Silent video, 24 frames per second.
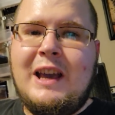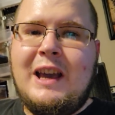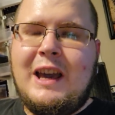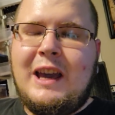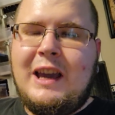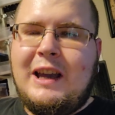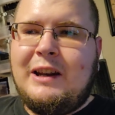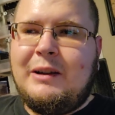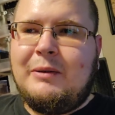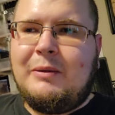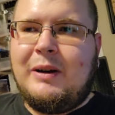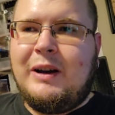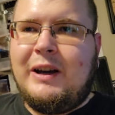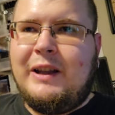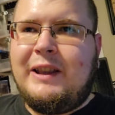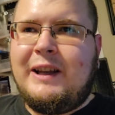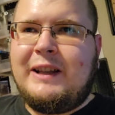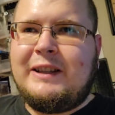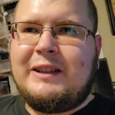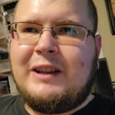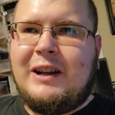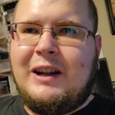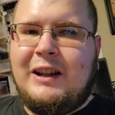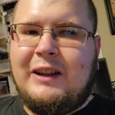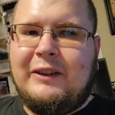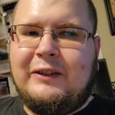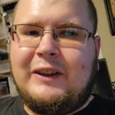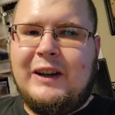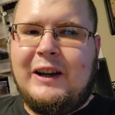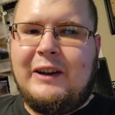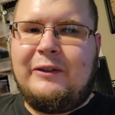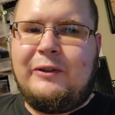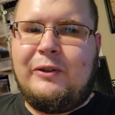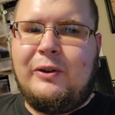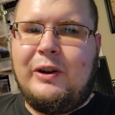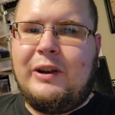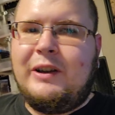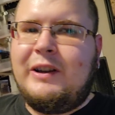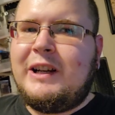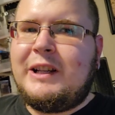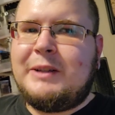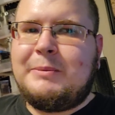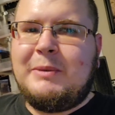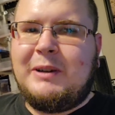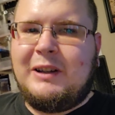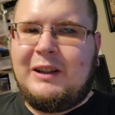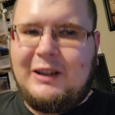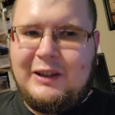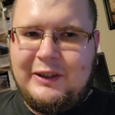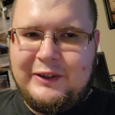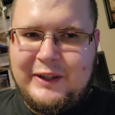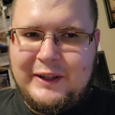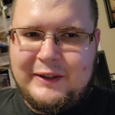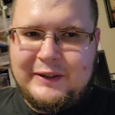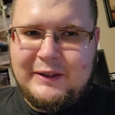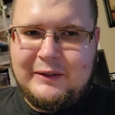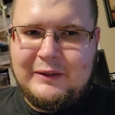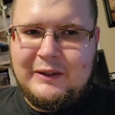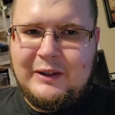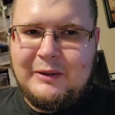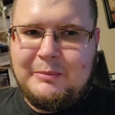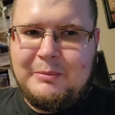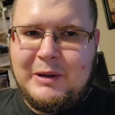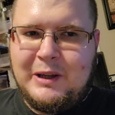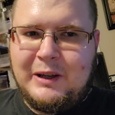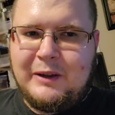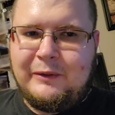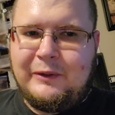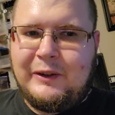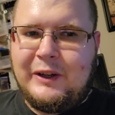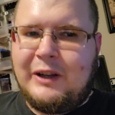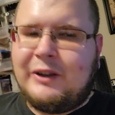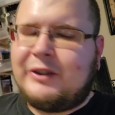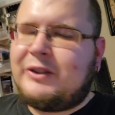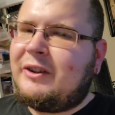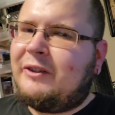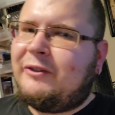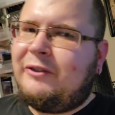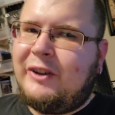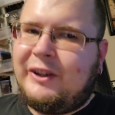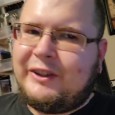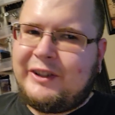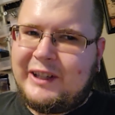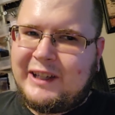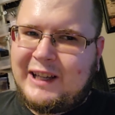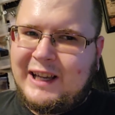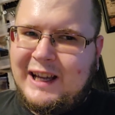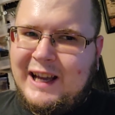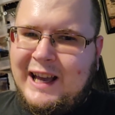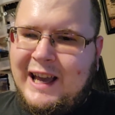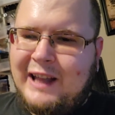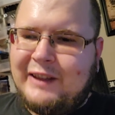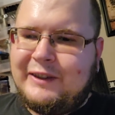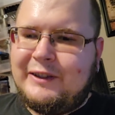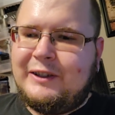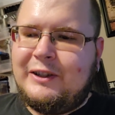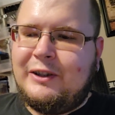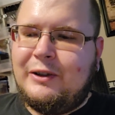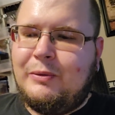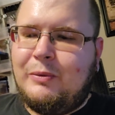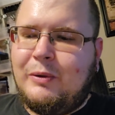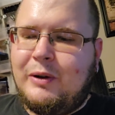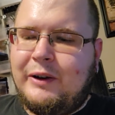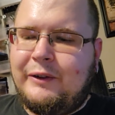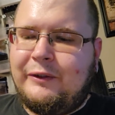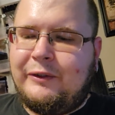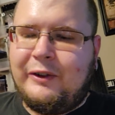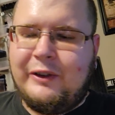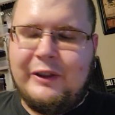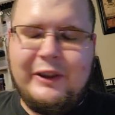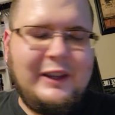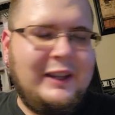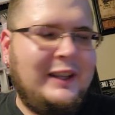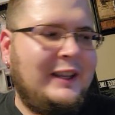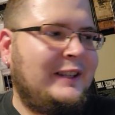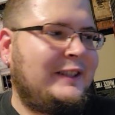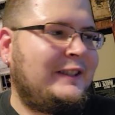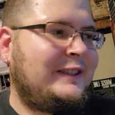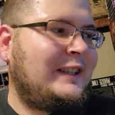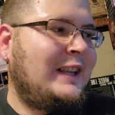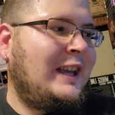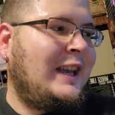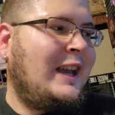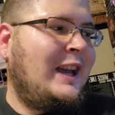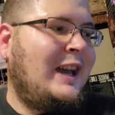Anyway, that's all I've got for you. It has been a long time since I've done a pickup video, so I felt like I had to do one for this.